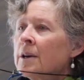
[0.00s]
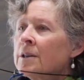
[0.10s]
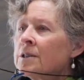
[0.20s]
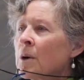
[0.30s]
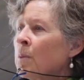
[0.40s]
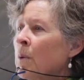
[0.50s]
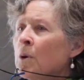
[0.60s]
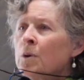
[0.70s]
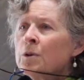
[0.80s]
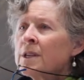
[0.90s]
So
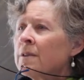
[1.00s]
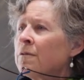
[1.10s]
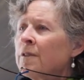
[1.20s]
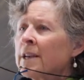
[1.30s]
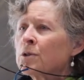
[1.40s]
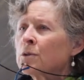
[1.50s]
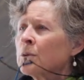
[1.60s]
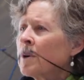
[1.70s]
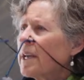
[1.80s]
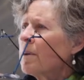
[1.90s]
who's in
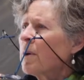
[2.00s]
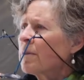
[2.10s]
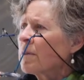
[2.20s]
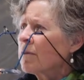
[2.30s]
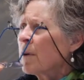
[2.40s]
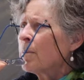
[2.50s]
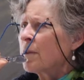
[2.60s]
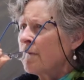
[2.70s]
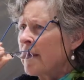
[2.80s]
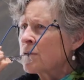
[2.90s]
federal? Anyone from the
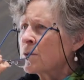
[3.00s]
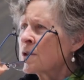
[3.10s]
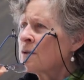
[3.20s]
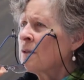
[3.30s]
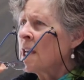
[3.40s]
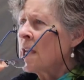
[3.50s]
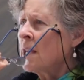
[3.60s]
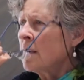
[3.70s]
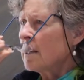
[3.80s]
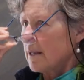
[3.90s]
federal
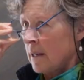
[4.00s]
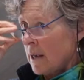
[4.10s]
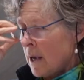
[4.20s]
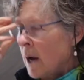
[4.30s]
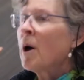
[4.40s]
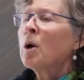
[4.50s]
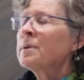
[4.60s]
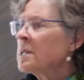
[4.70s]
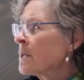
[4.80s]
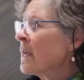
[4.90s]
sphere? I'm
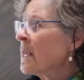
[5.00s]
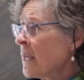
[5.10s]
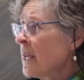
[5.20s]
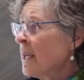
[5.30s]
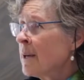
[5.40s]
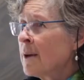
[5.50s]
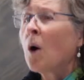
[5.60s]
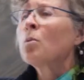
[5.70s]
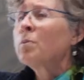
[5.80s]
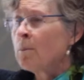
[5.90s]
hoping to be there.
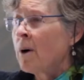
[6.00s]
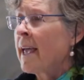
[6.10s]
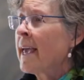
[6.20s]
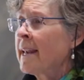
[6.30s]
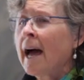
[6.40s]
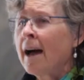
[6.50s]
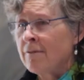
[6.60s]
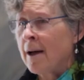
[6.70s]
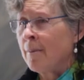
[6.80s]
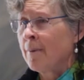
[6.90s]
I'll put my hand half
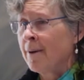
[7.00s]
up.